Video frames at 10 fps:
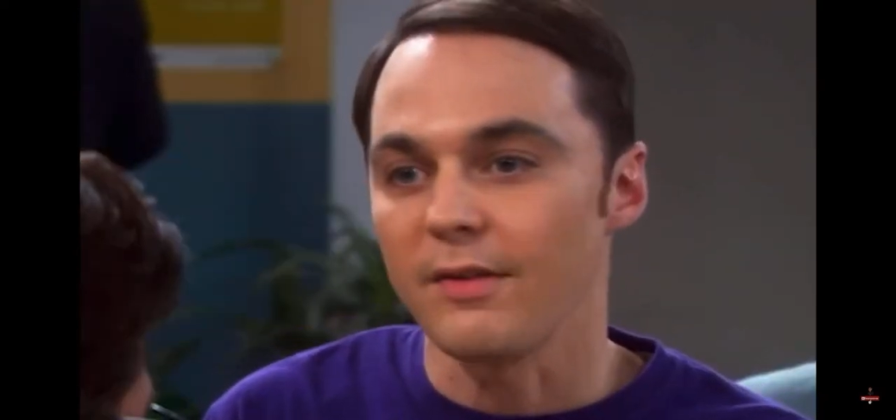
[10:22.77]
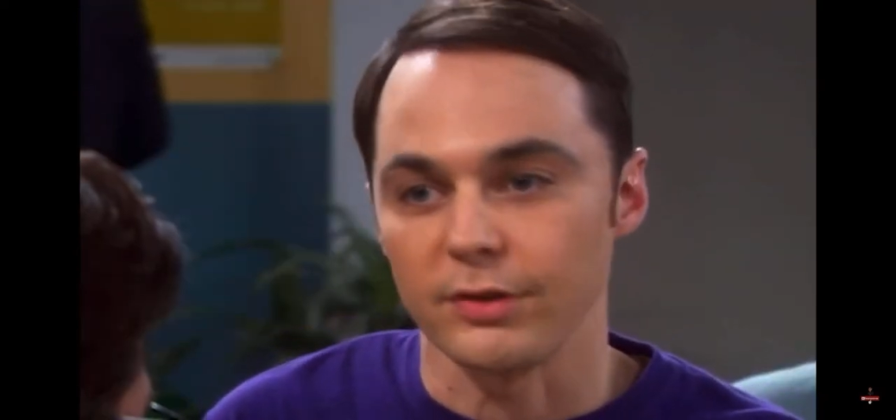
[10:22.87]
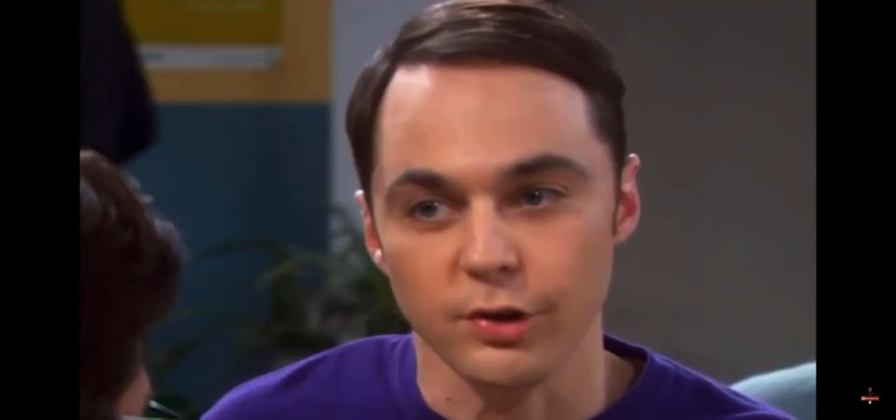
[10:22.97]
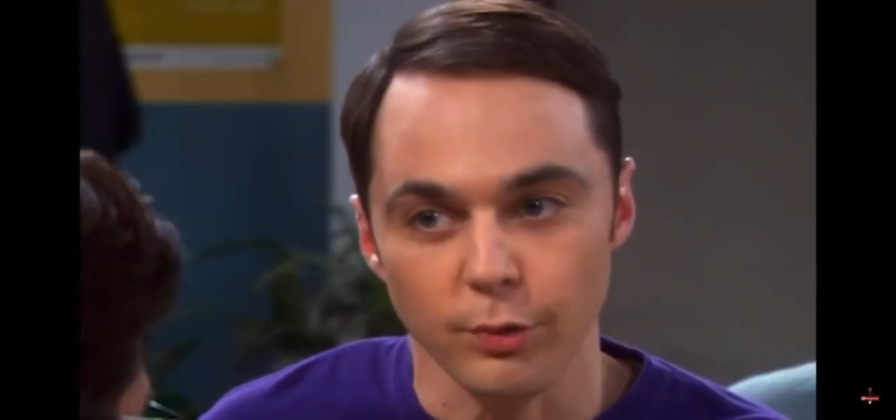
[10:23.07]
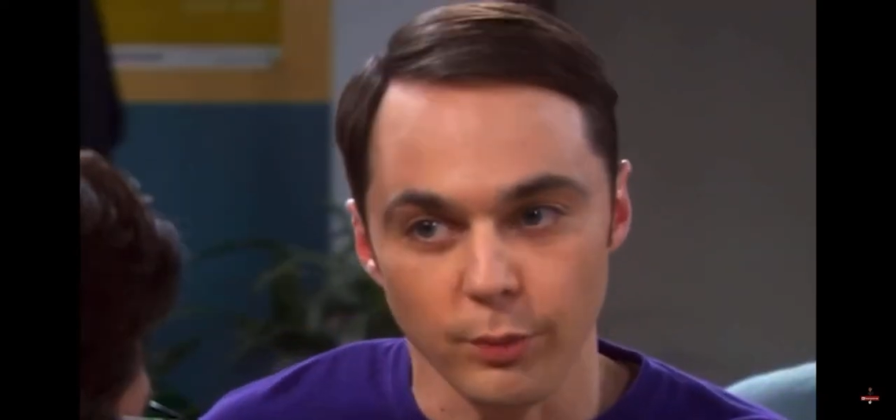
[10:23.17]
I
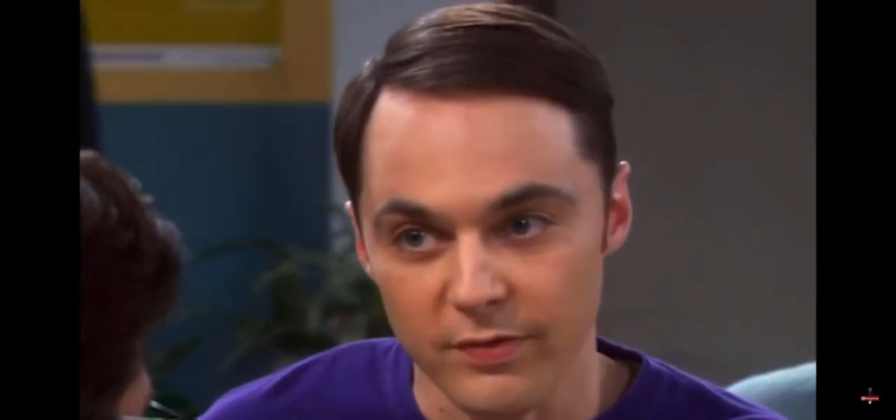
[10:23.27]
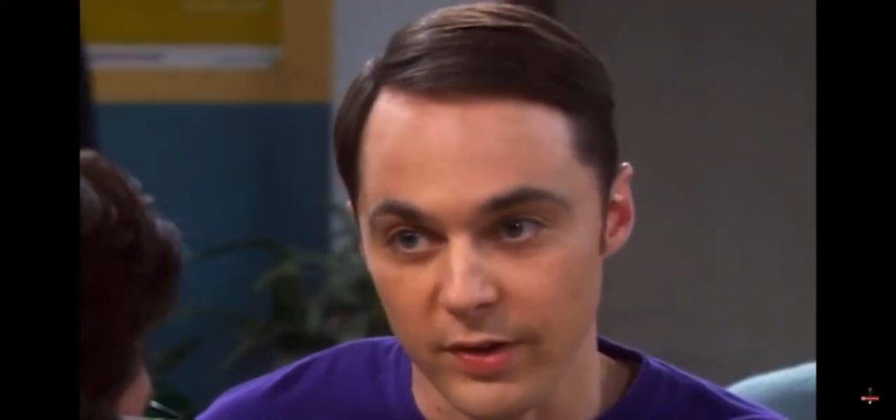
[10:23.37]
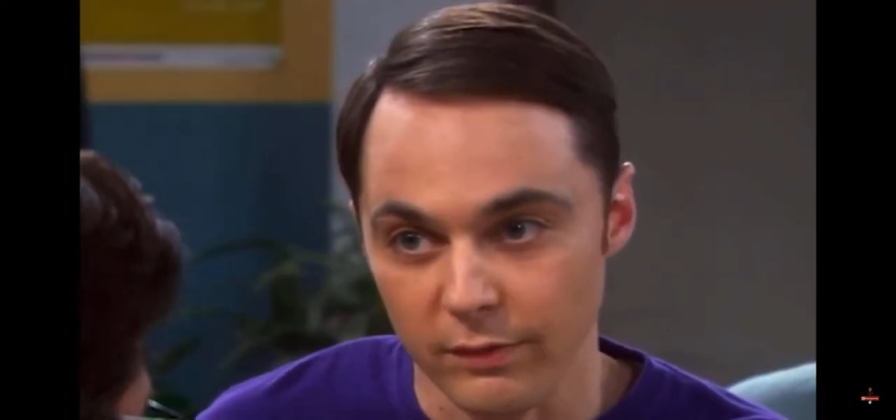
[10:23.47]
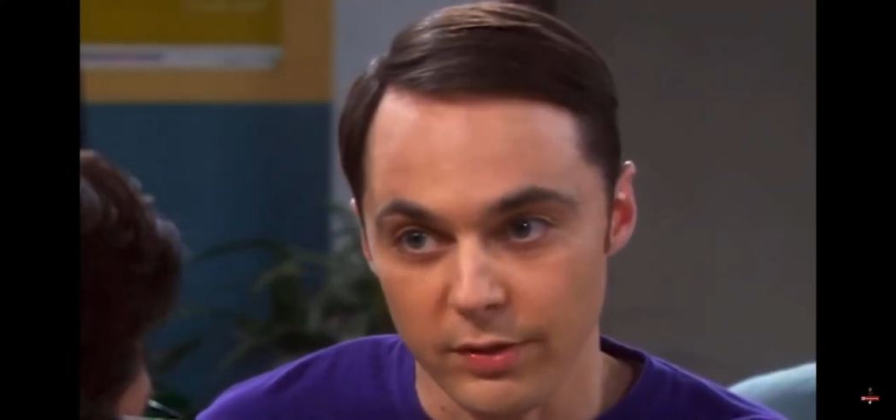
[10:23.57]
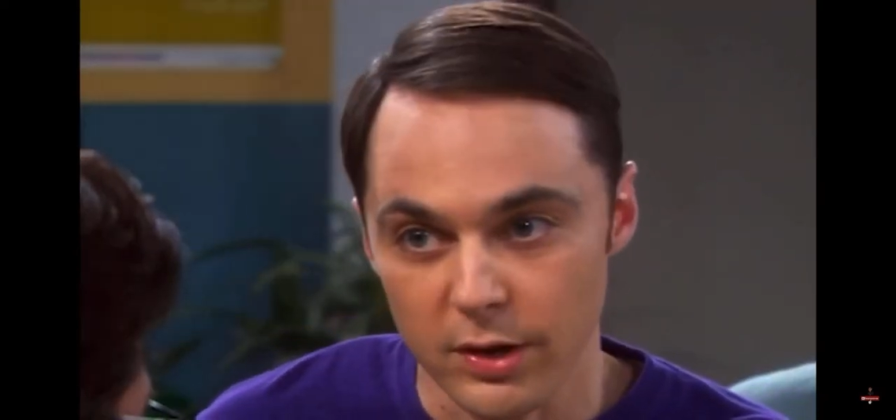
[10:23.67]
have a
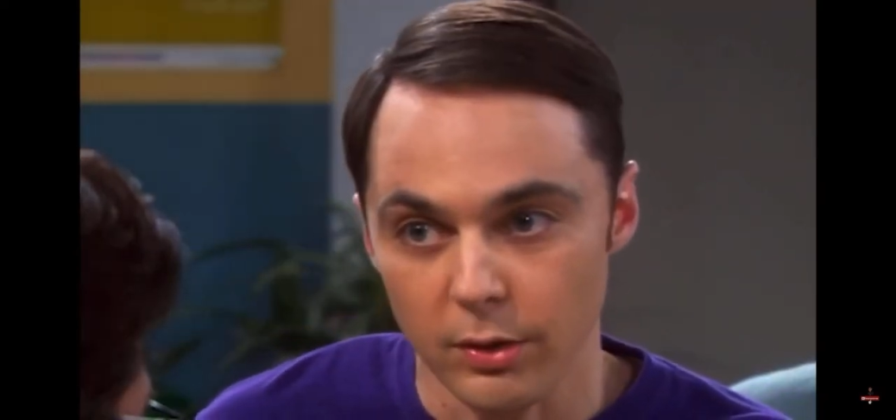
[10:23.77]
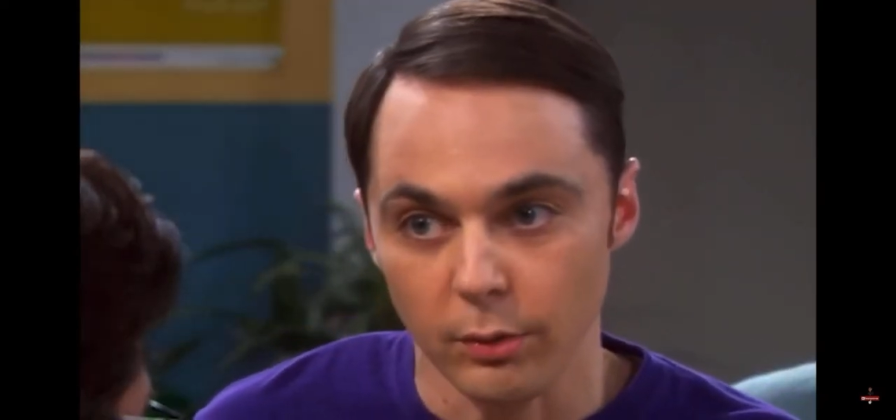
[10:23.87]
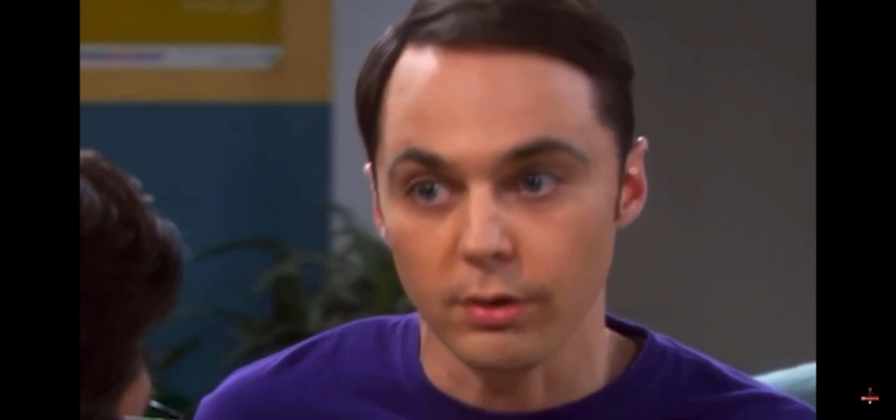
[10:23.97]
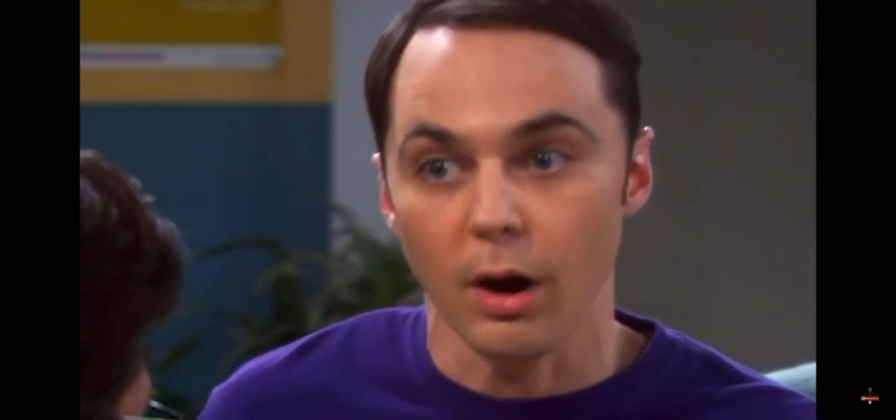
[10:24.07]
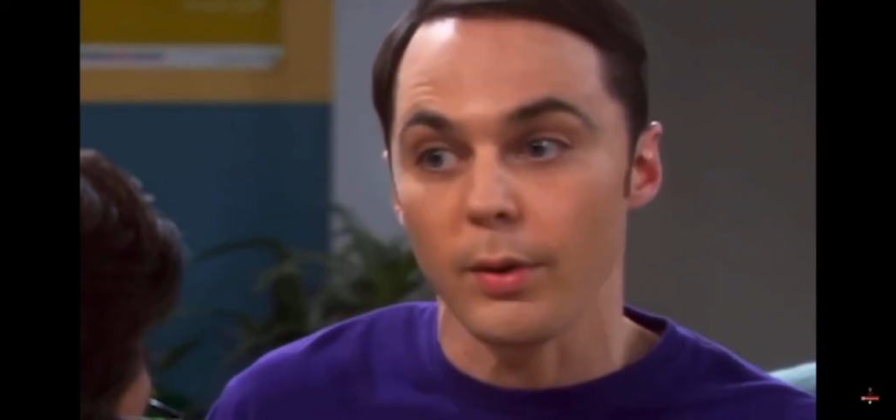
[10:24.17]
terrific
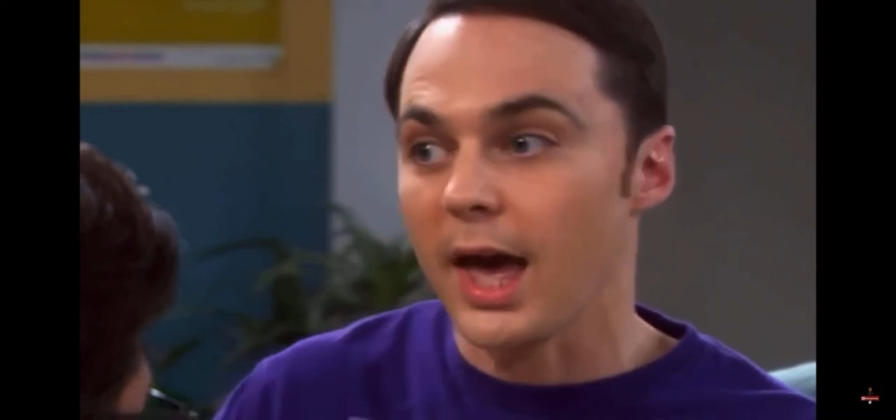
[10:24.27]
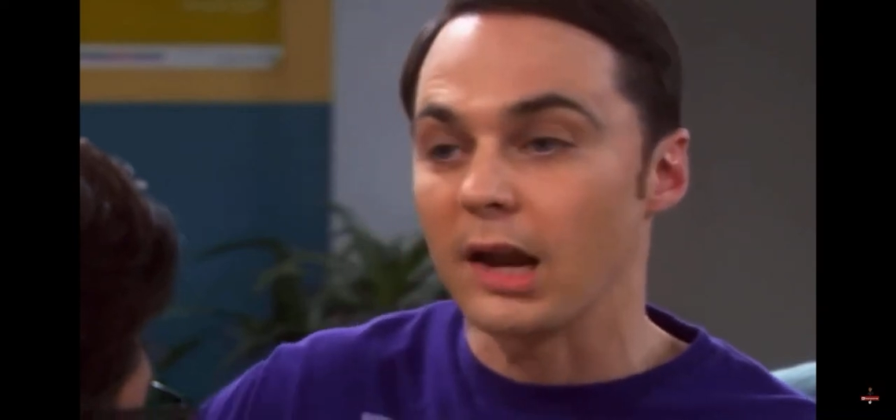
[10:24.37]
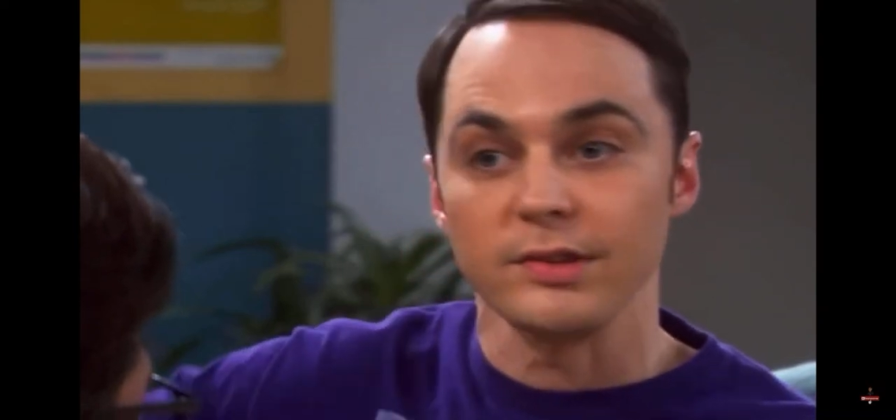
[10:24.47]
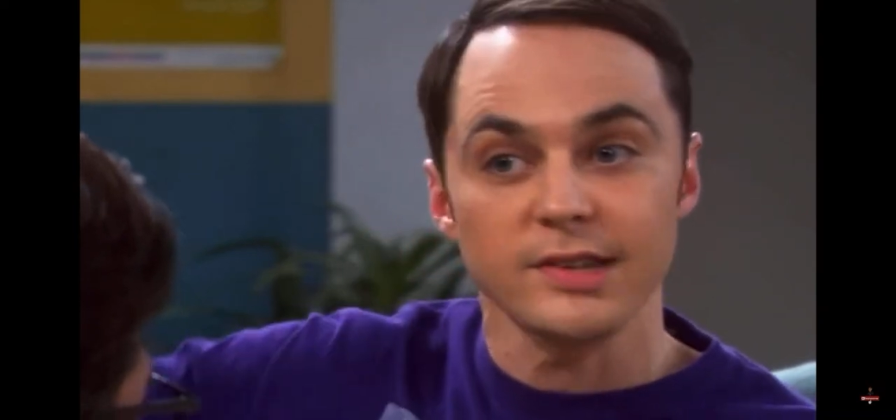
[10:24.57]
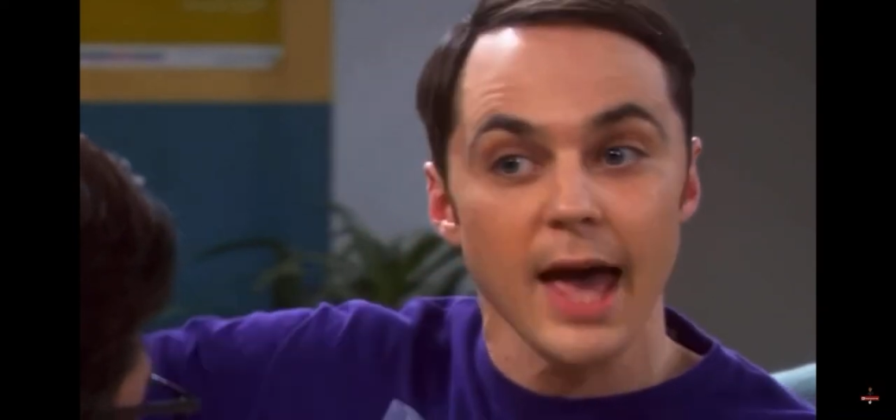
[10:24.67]
view growing
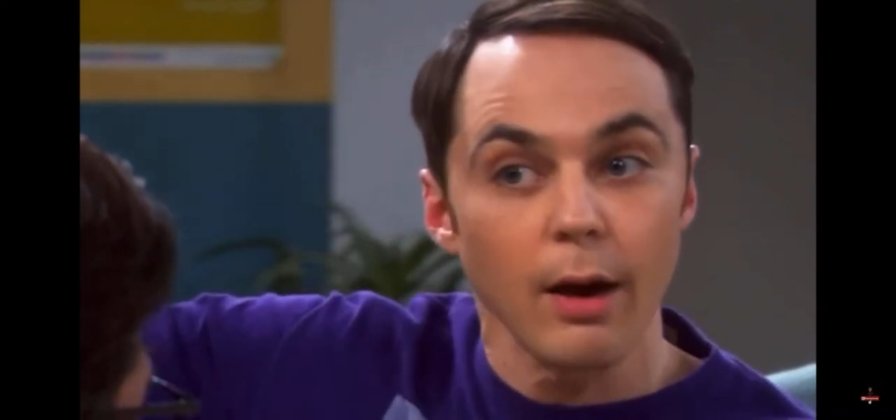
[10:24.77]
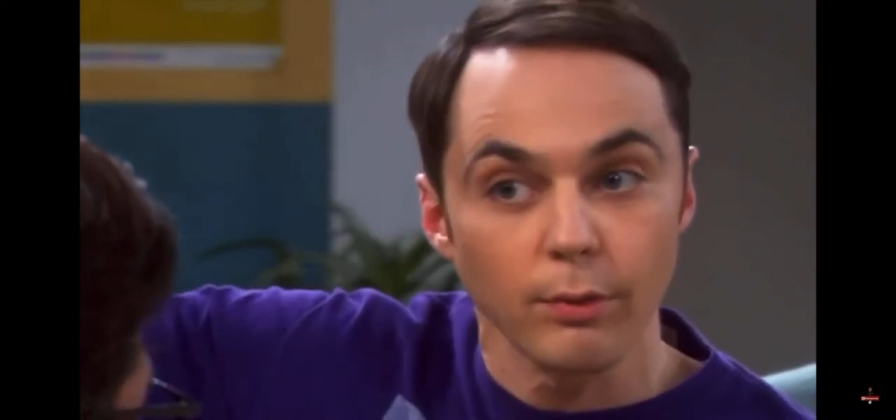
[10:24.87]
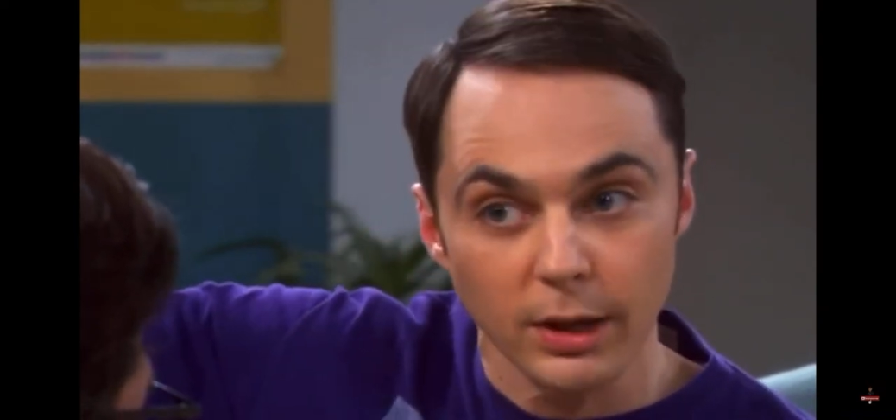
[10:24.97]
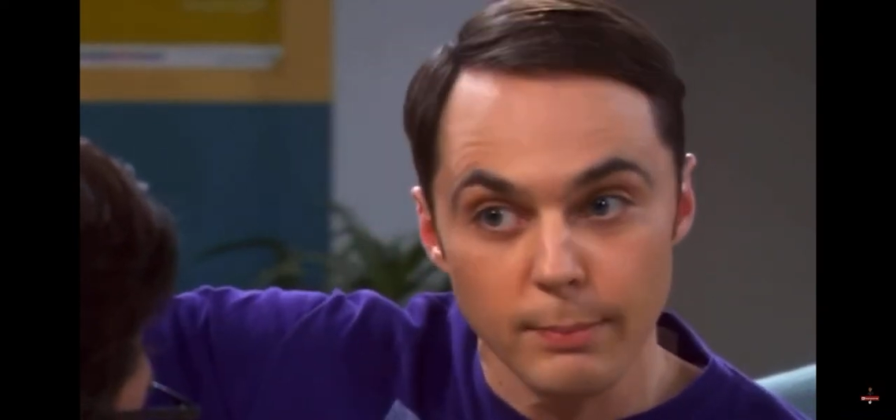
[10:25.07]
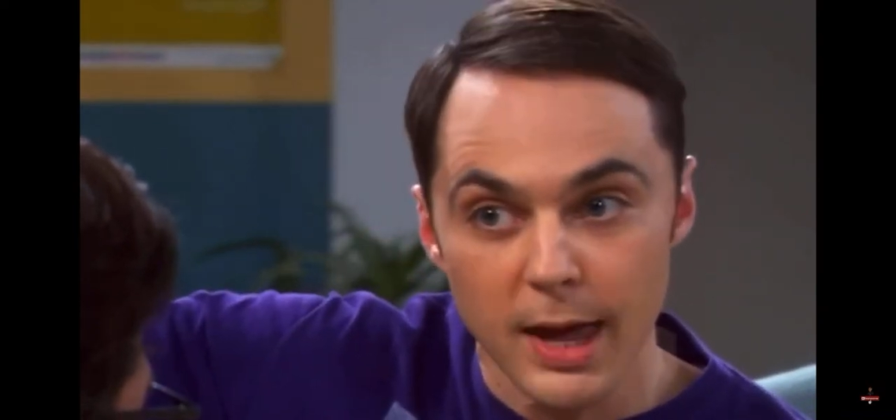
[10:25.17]
out of a
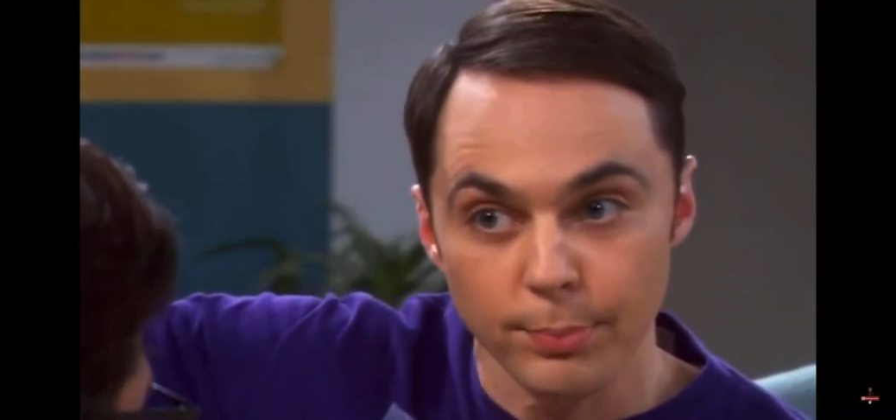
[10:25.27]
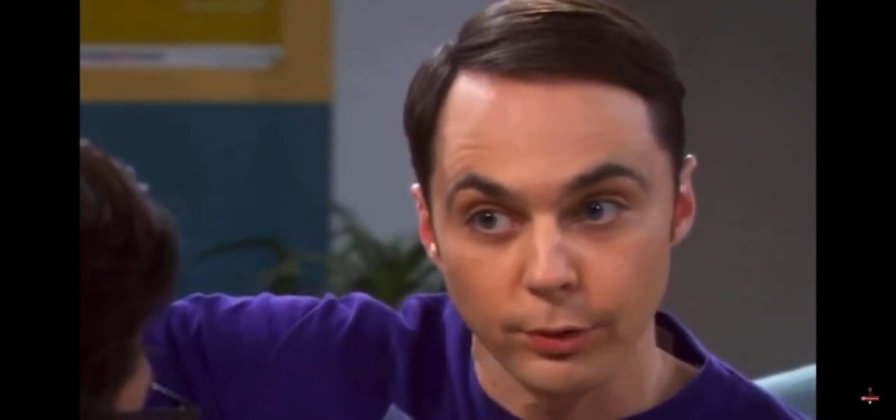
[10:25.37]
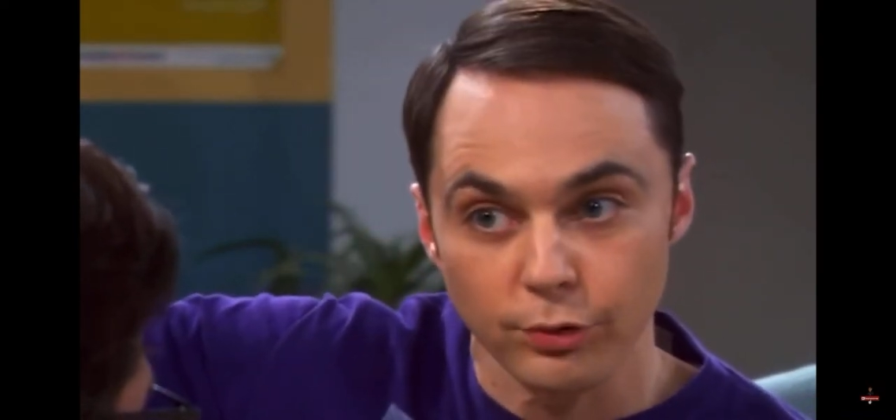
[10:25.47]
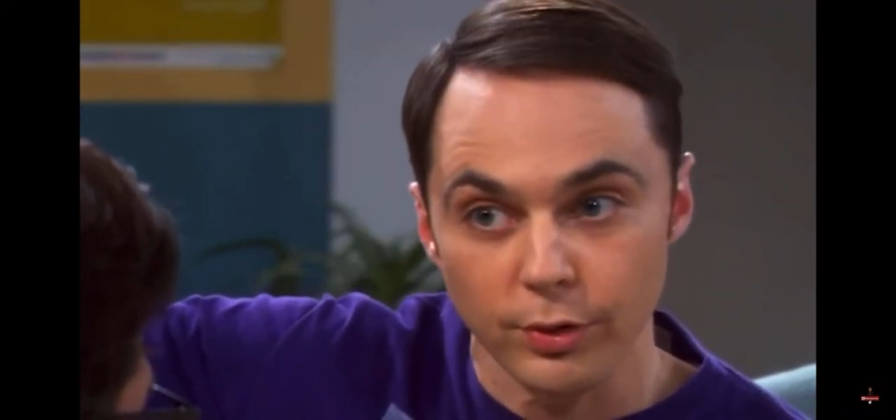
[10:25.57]
towering maple